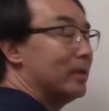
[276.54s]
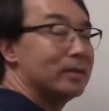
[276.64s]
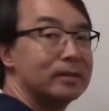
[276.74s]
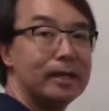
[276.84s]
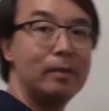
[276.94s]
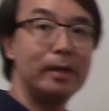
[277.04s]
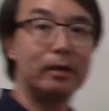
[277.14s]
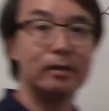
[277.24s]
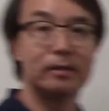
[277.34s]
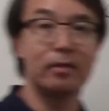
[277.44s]
the centimeter
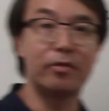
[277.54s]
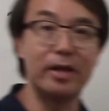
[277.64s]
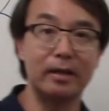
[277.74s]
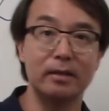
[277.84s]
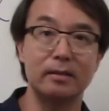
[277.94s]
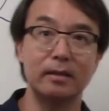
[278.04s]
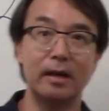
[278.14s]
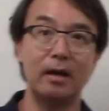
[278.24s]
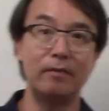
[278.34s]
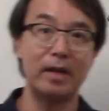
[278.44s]
is the thickness
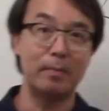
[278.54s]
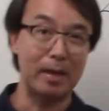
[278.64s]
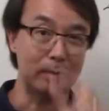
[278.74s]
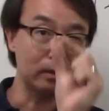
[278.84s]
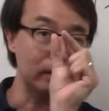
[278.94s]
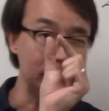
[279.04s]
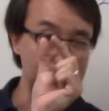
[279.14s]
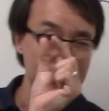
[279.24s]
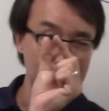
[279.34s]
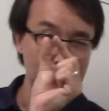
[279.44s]
of a paper clip.
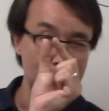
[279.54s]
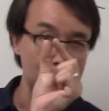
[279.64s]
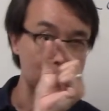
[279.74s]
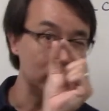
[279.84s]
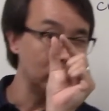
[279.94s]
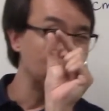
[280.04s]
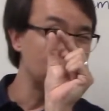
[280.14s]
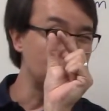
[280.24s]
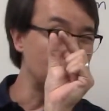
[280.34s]
So